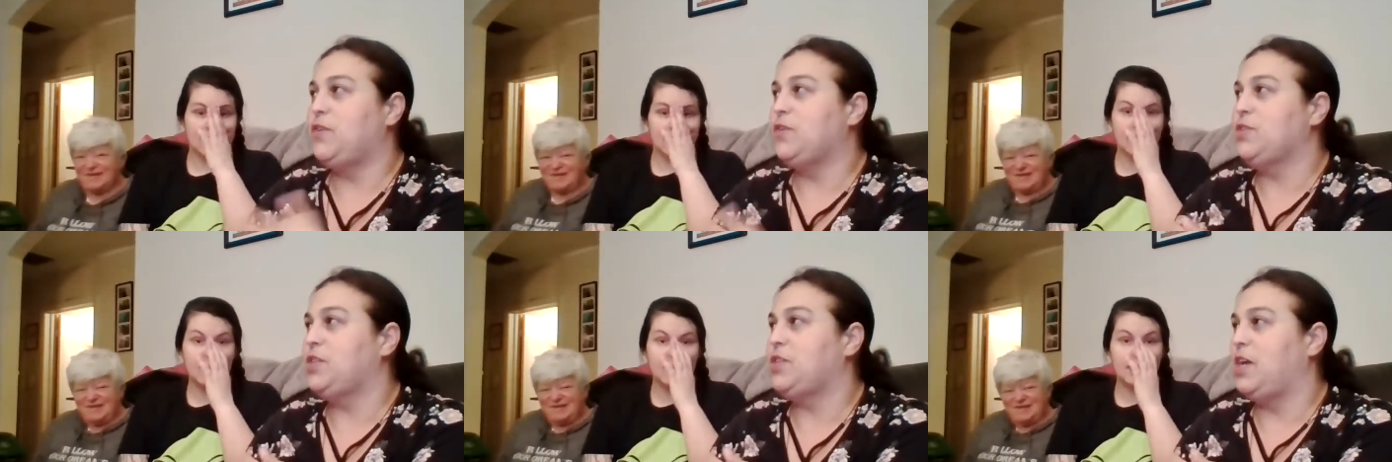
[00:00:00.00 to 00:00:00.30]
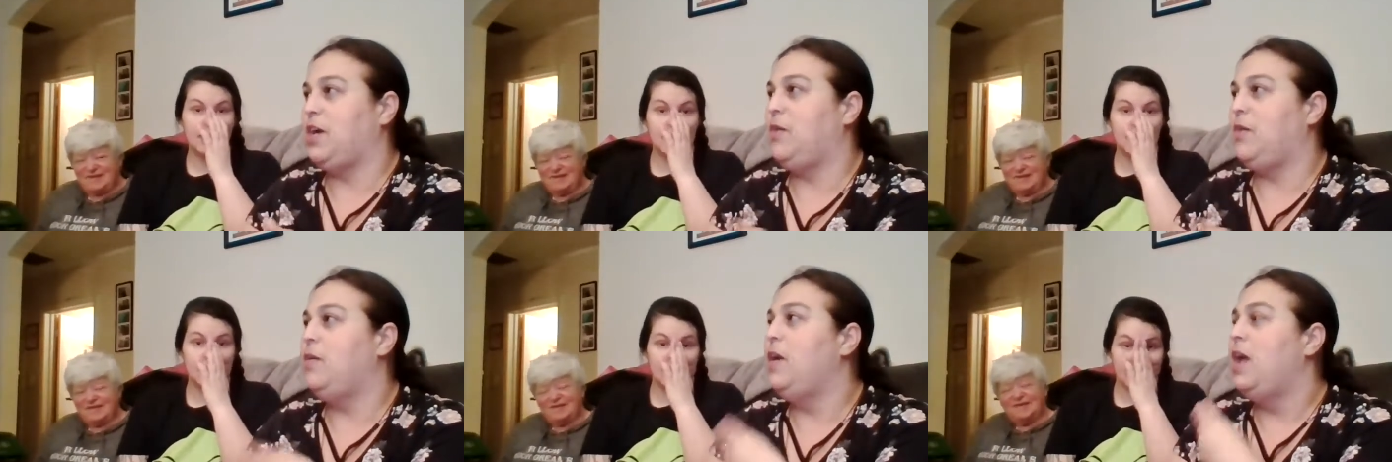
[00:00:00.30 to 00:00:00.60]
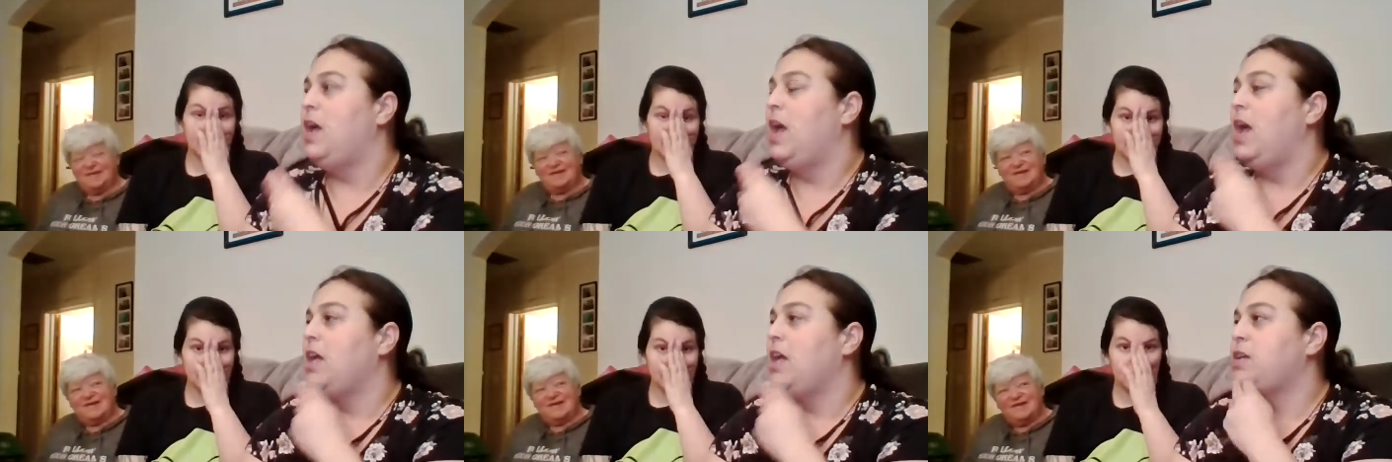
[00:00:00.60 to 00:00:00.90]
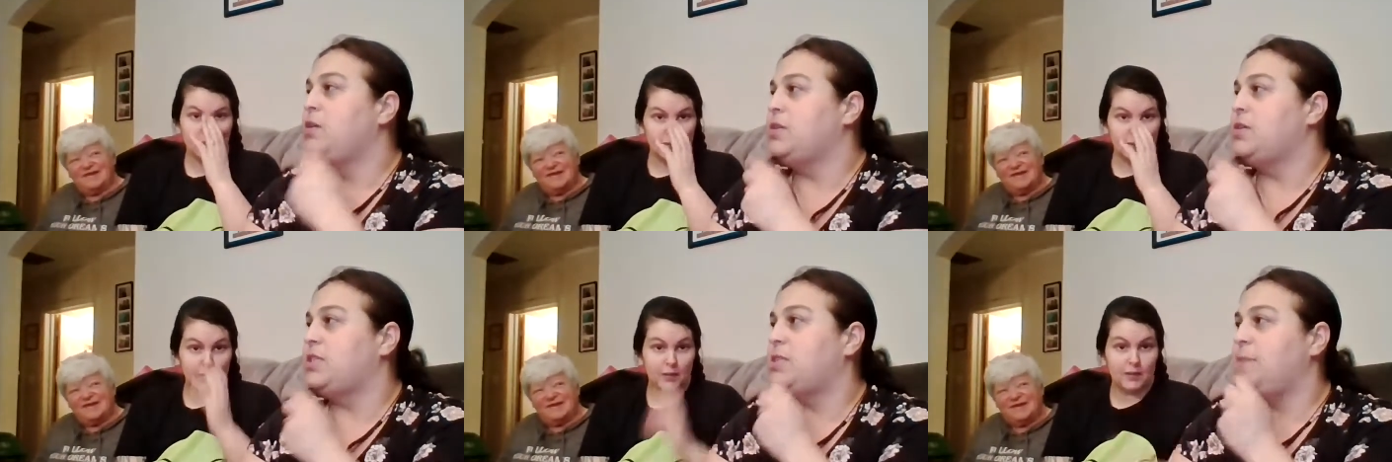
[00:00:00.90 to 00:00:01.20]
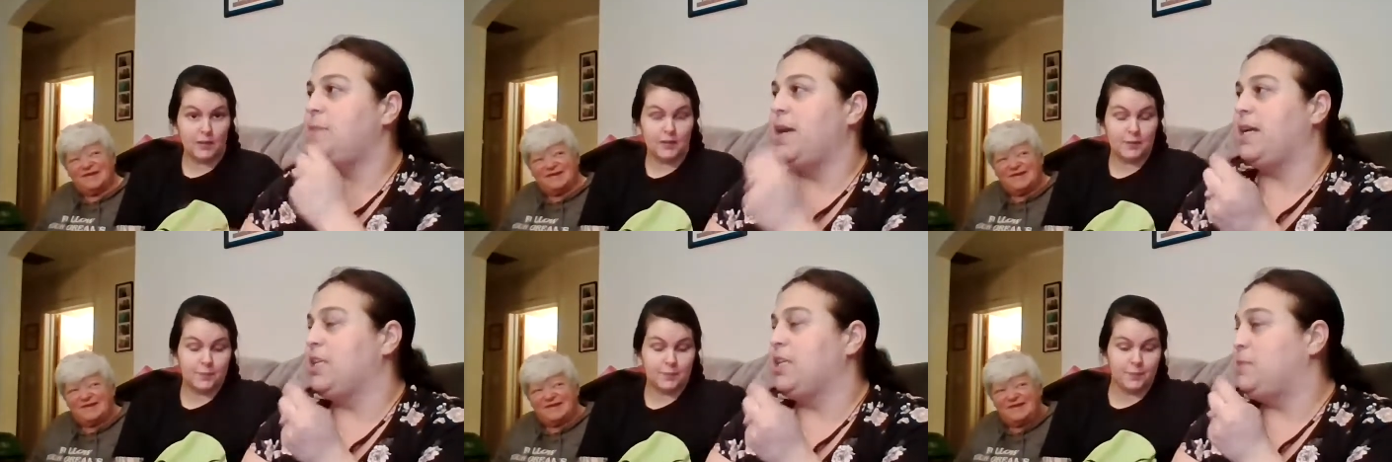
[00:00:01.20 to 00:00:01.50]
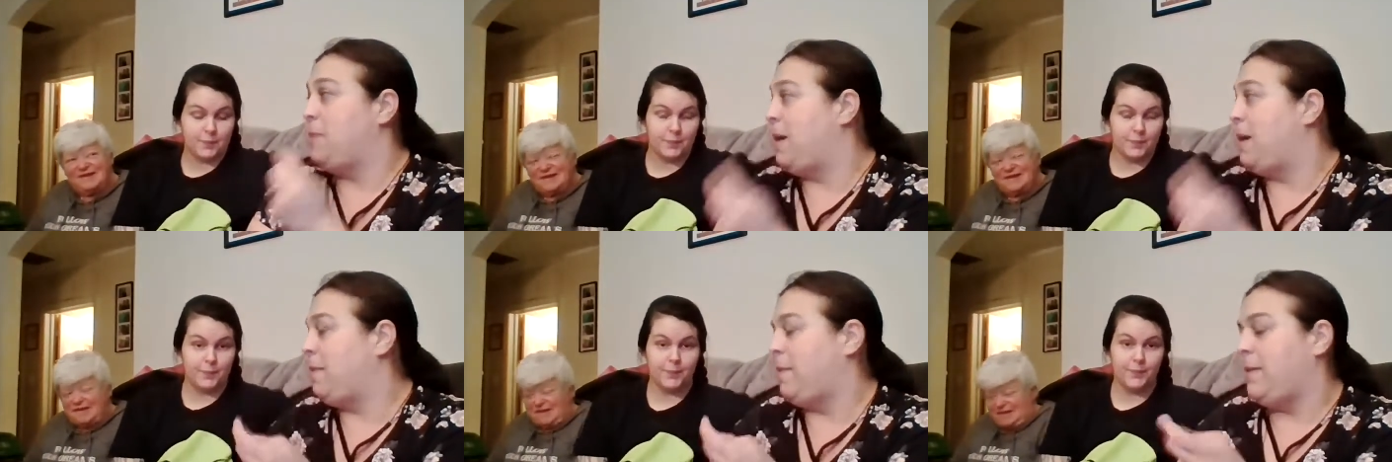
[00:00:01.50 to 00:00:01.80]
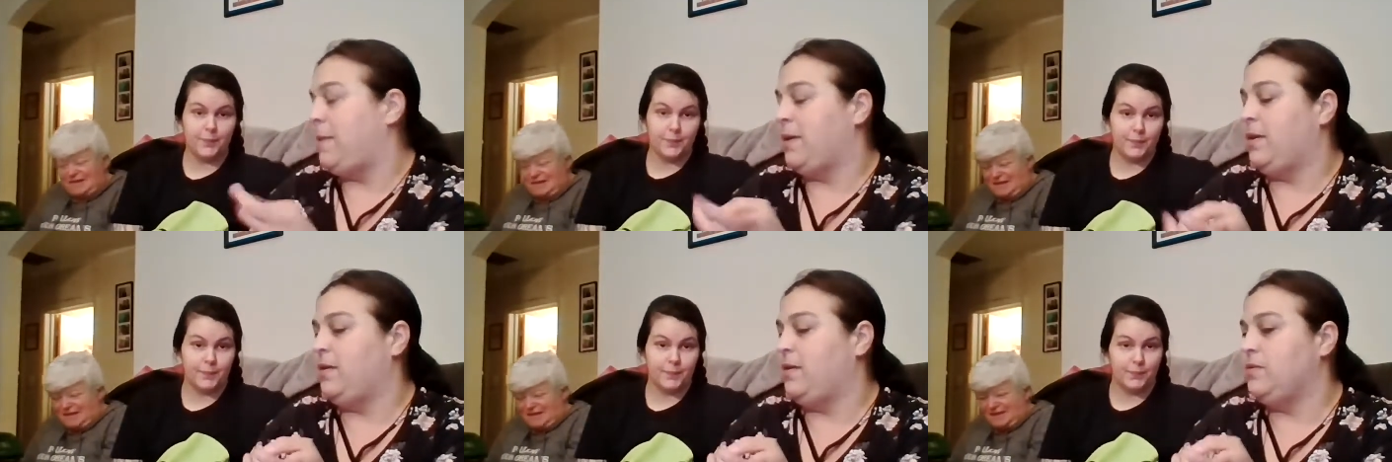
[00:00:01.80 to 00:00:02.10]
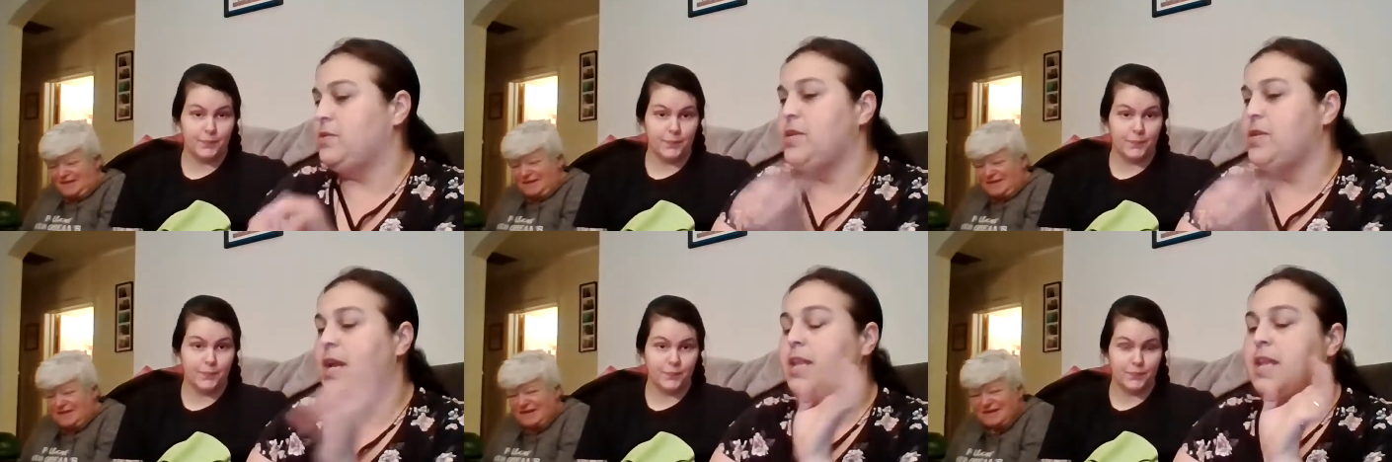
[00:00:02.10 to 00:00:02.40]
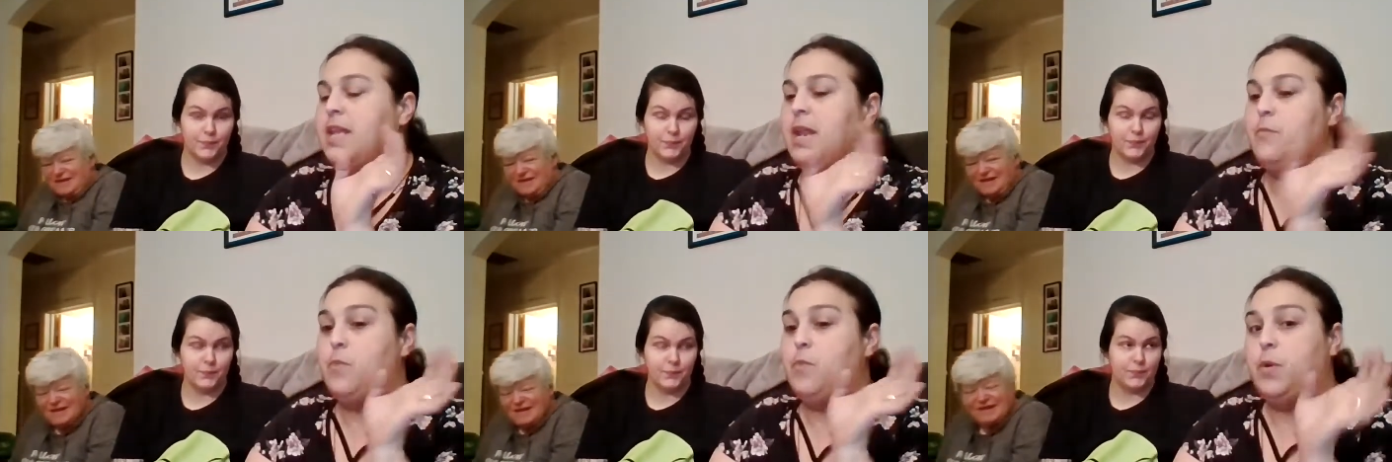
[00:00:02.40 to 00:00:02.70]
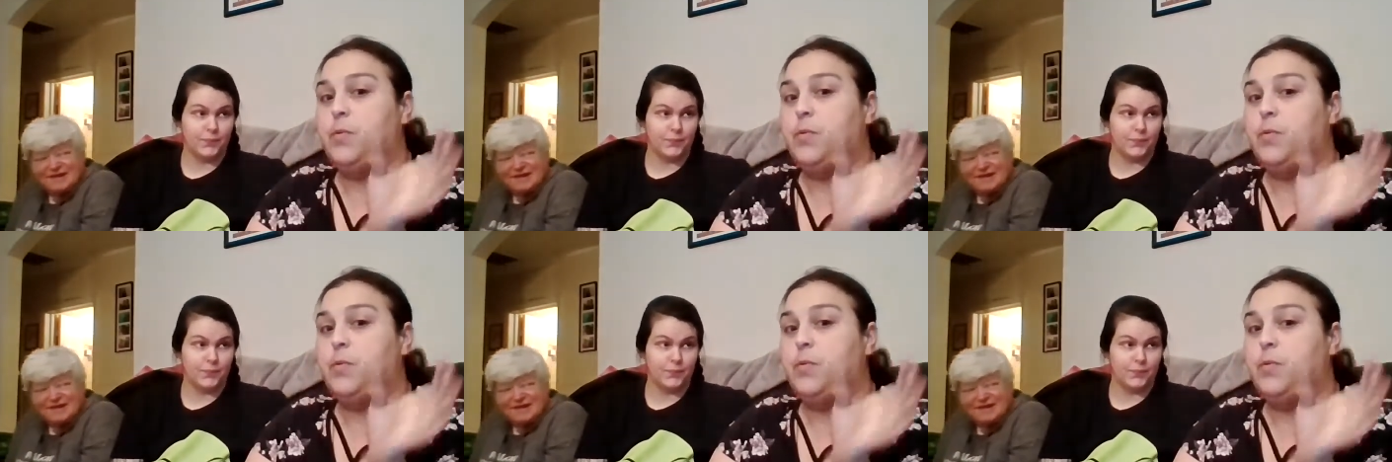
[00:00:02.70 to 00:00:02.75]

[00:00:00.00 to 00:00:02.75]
Speaker 1: years ago used to make us baby pillows, and then